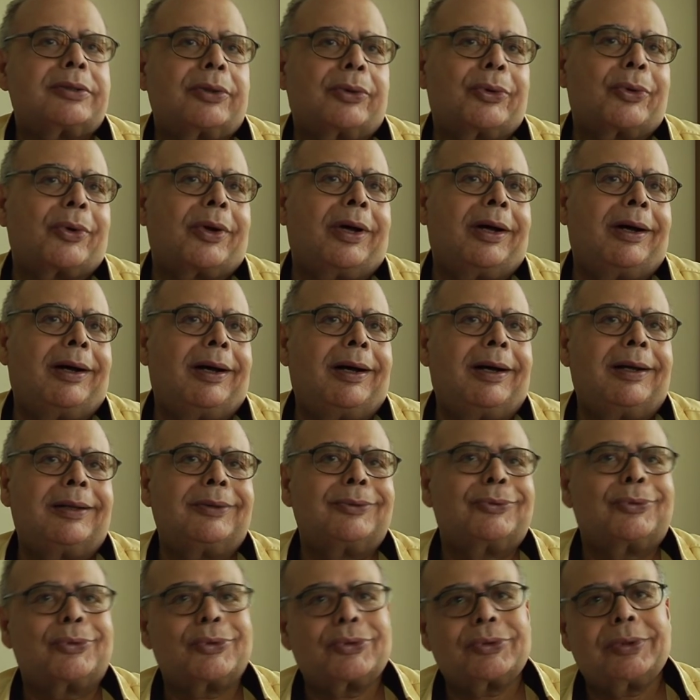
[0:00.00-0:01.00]
the
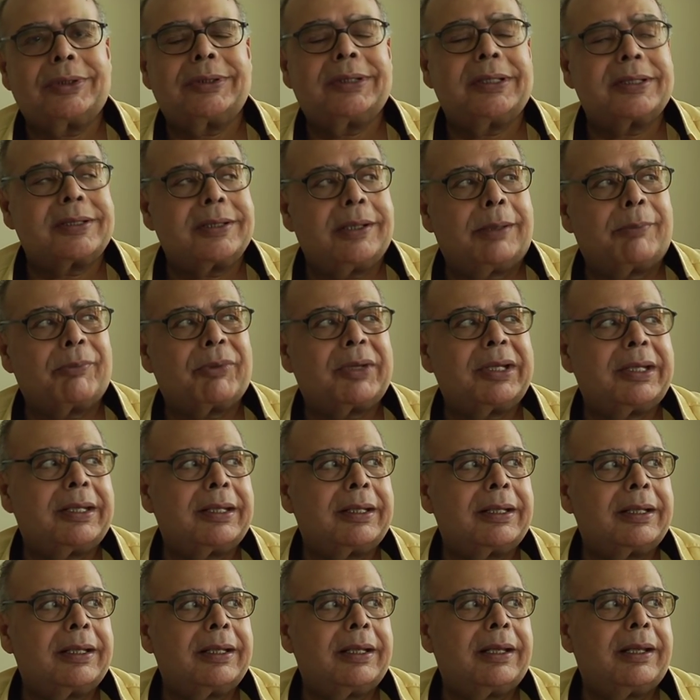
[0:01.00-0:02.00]
Quran, to study
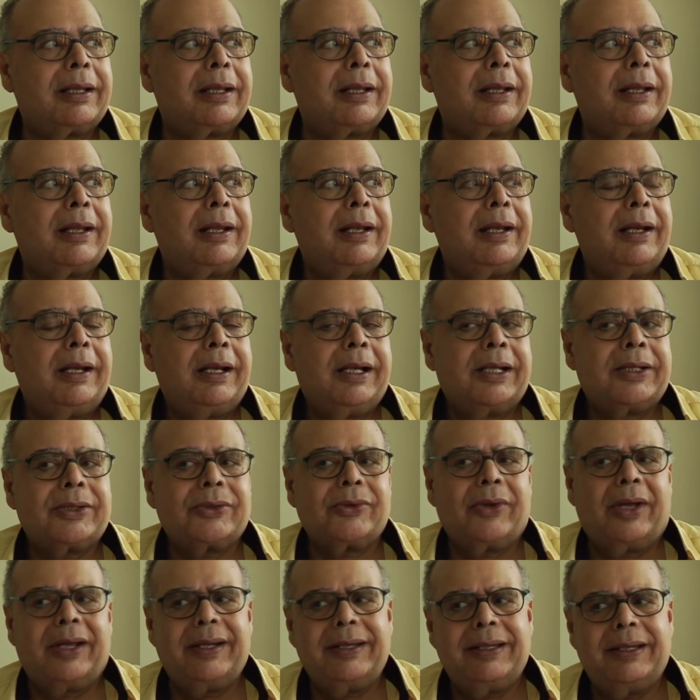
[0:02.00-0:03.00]
something.
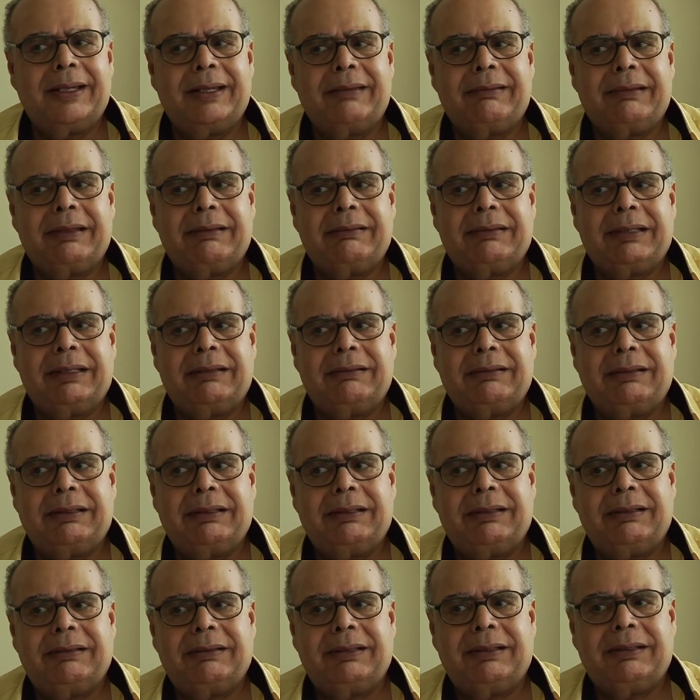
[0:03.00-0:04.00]
So I,
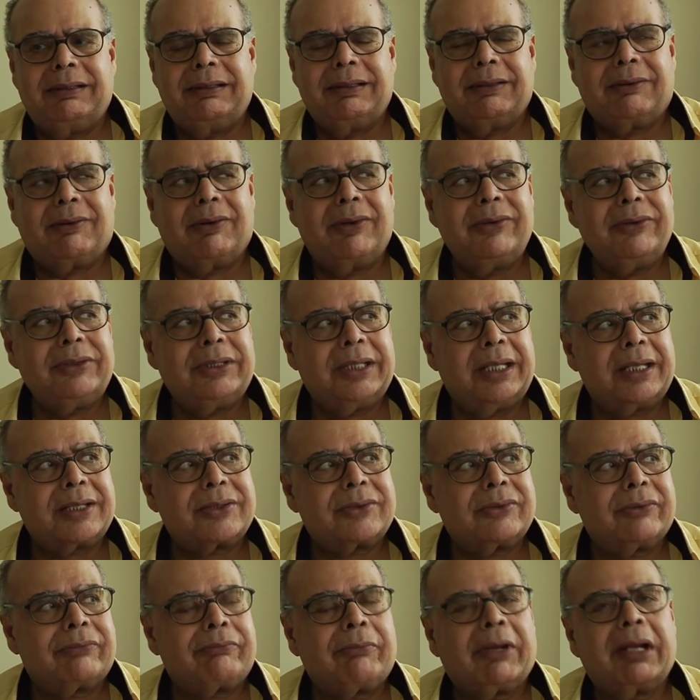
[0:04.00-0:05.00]
the
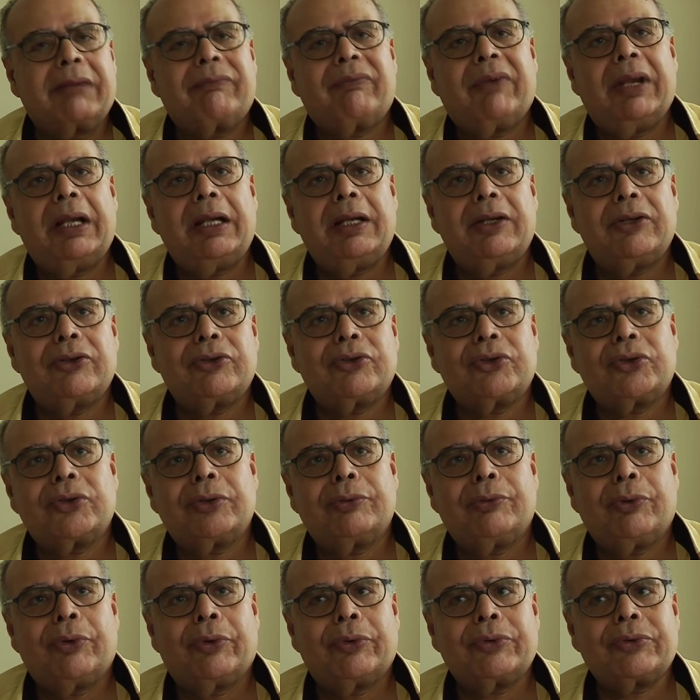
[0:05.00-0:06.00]
context of my village
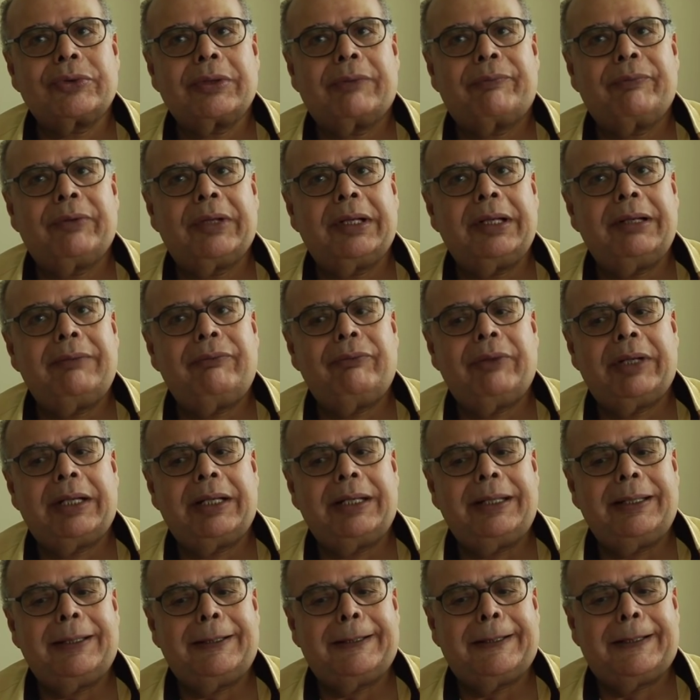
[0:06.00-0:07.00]
was a very,
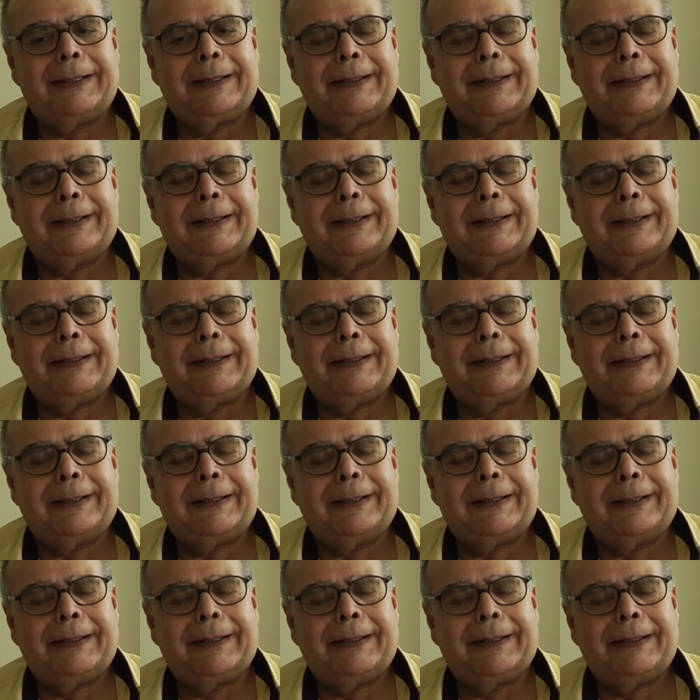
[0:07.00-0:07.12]
very,